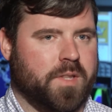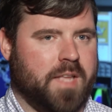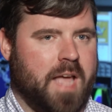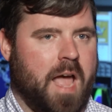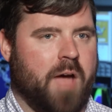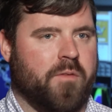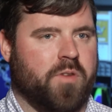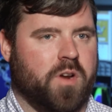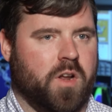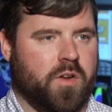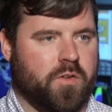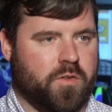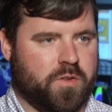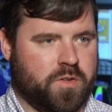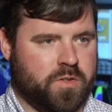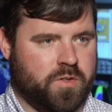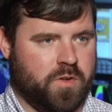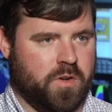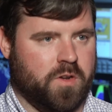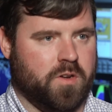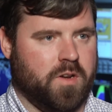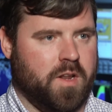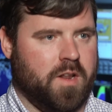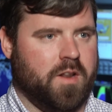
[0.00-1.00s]
they haven't
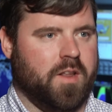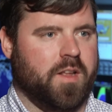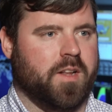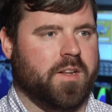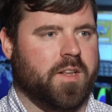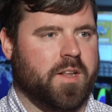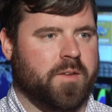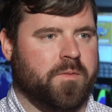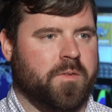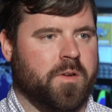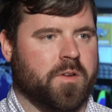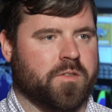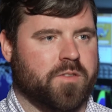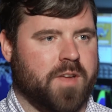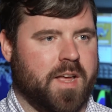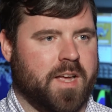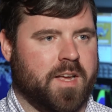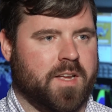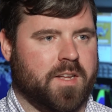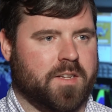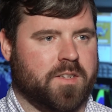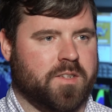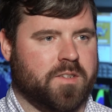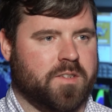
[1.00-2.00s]
understood, and it feels
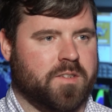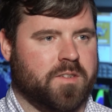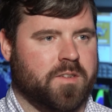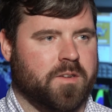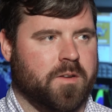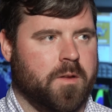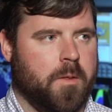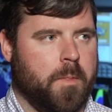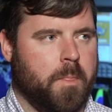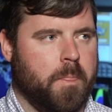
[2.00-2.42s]
like it's